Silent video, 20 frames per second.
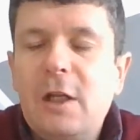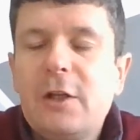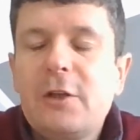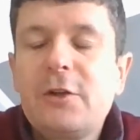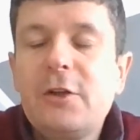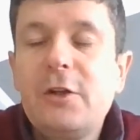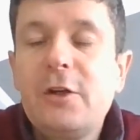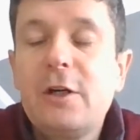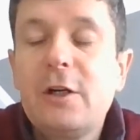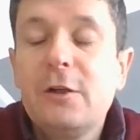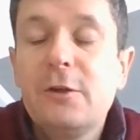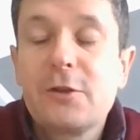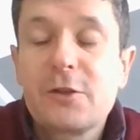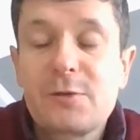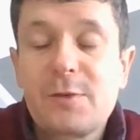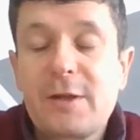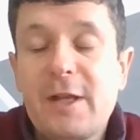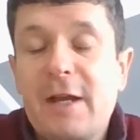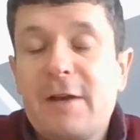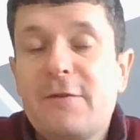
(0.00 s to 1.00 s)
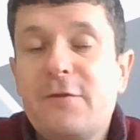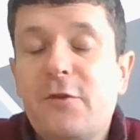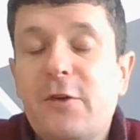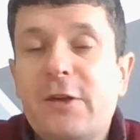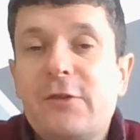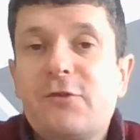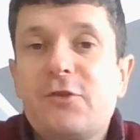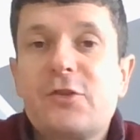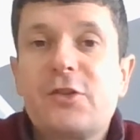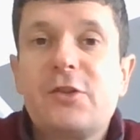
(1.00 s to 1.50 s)
New laws were therefore
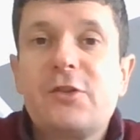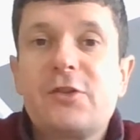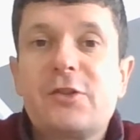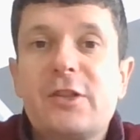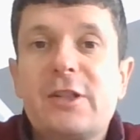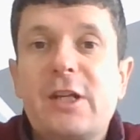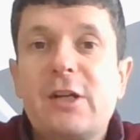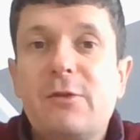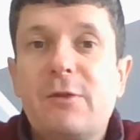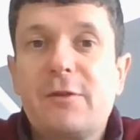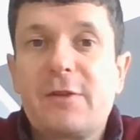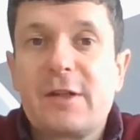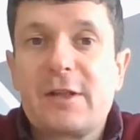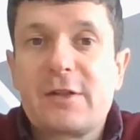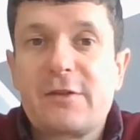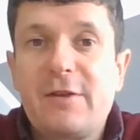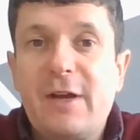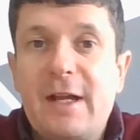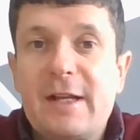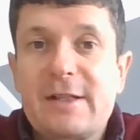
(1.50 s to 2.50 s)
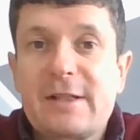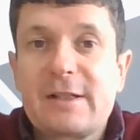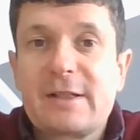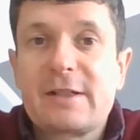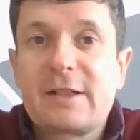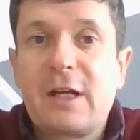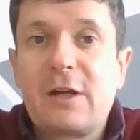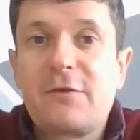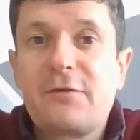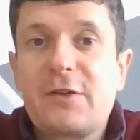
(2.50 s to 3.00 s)
introduced to deal with this threat.
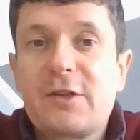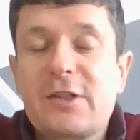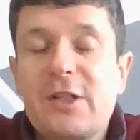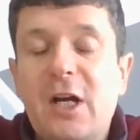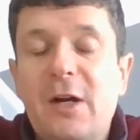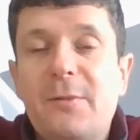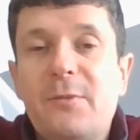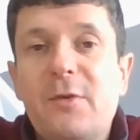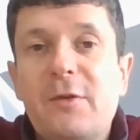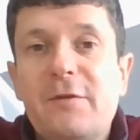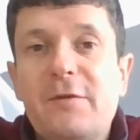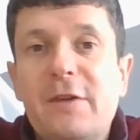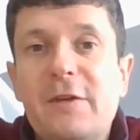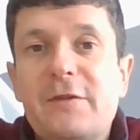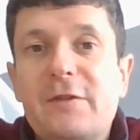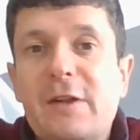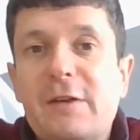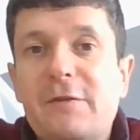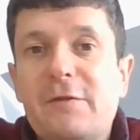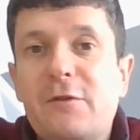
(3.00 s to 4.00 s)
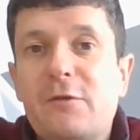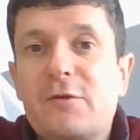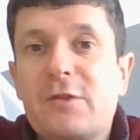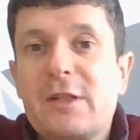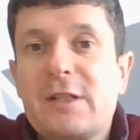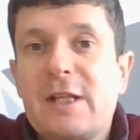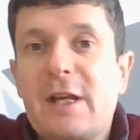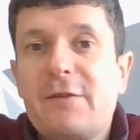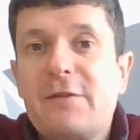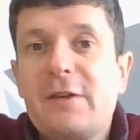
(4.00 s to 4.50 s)
So, for example, in
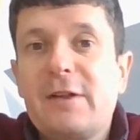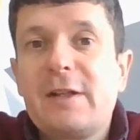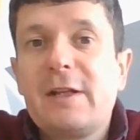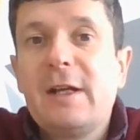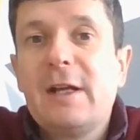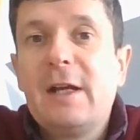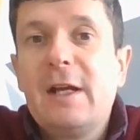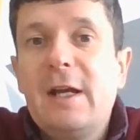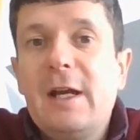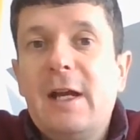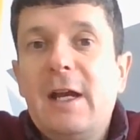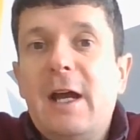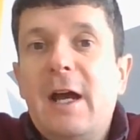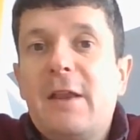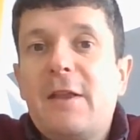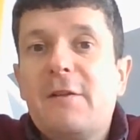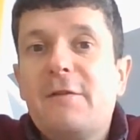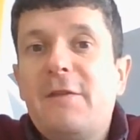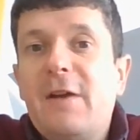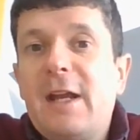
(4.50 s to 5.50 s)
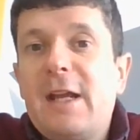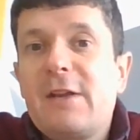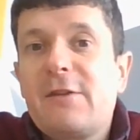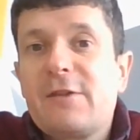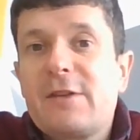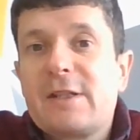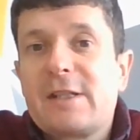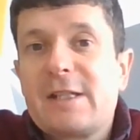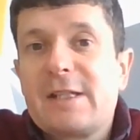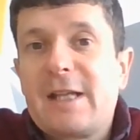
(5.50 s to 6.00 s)
1547, the
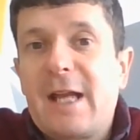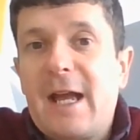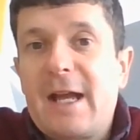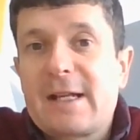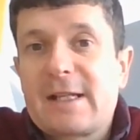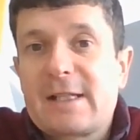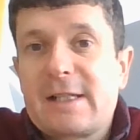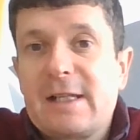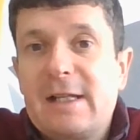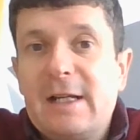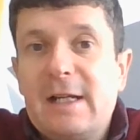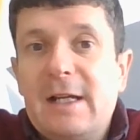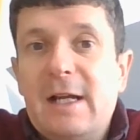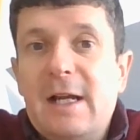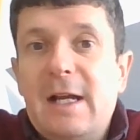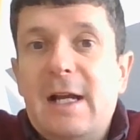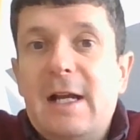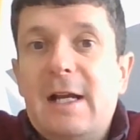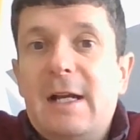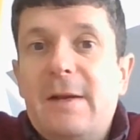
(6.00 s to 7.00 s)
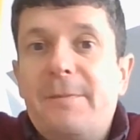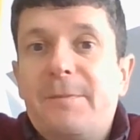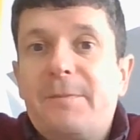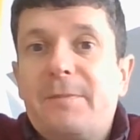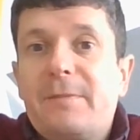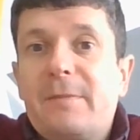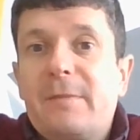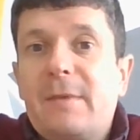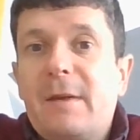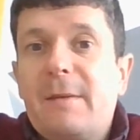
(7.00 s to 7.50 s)
Vagrancies Act
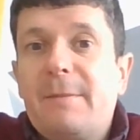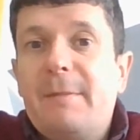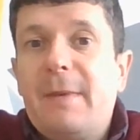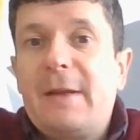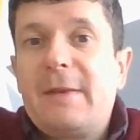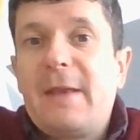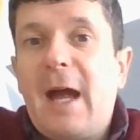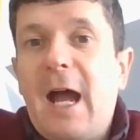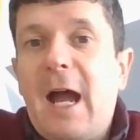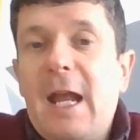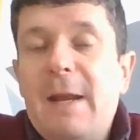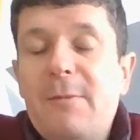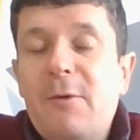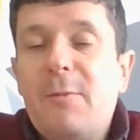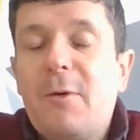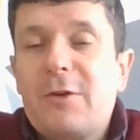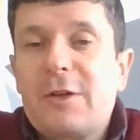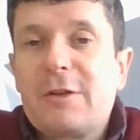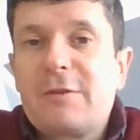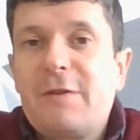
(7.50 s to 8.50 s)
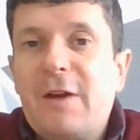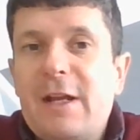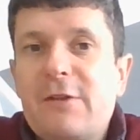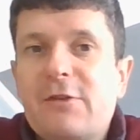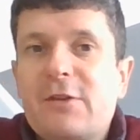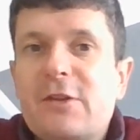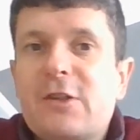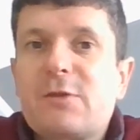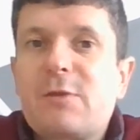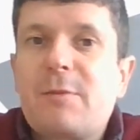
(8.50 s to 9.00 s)
meant that able-bodied
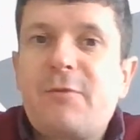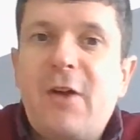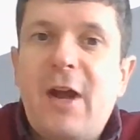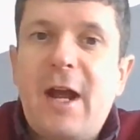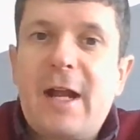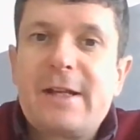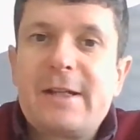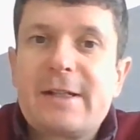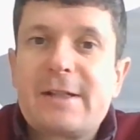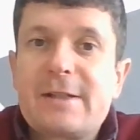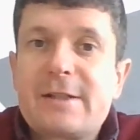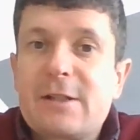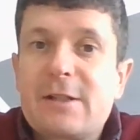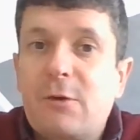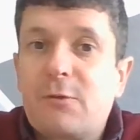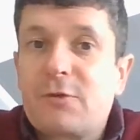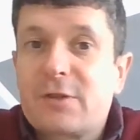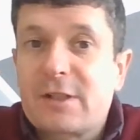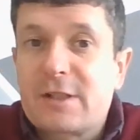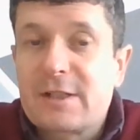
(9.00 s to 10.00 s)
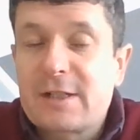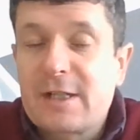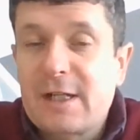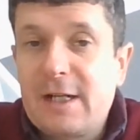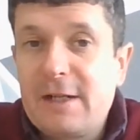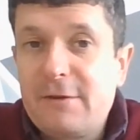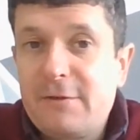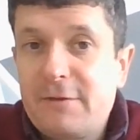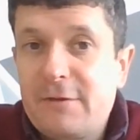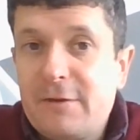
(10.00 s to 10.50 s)
vagrants were branded and sold as a
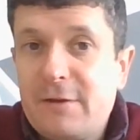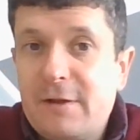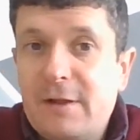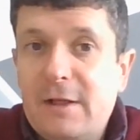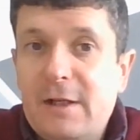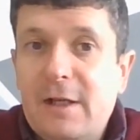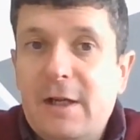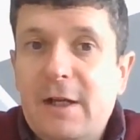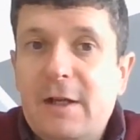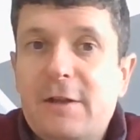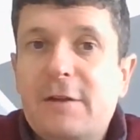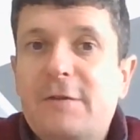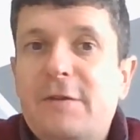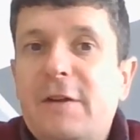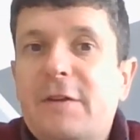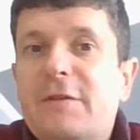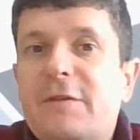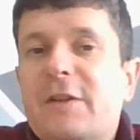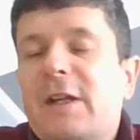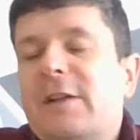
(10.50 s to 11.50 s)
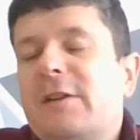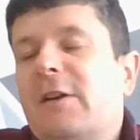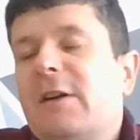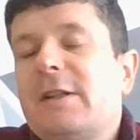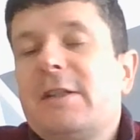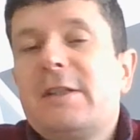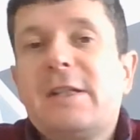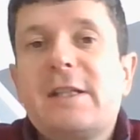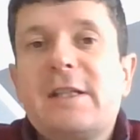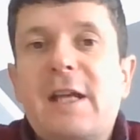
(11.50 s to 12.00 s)
slave. The
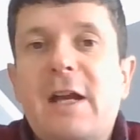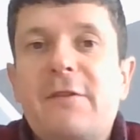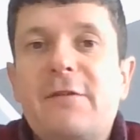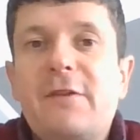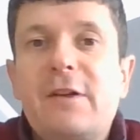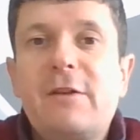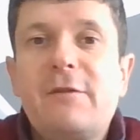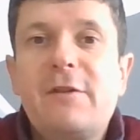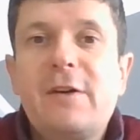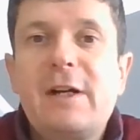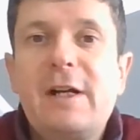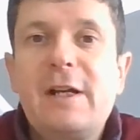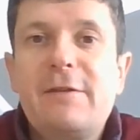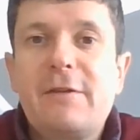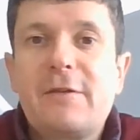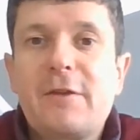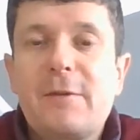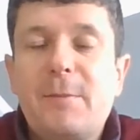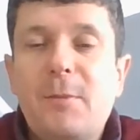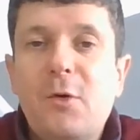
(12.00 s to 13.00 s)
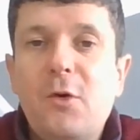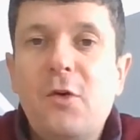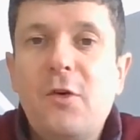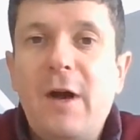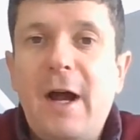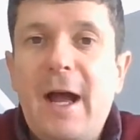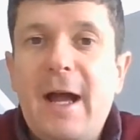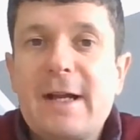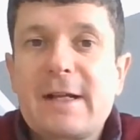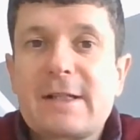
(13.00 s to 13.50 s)
1597 Relief of the Poor
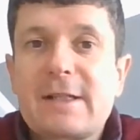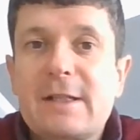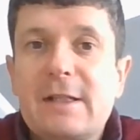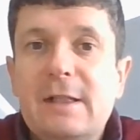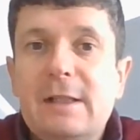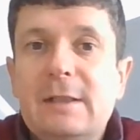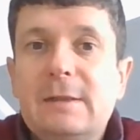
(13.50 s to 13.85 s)
Act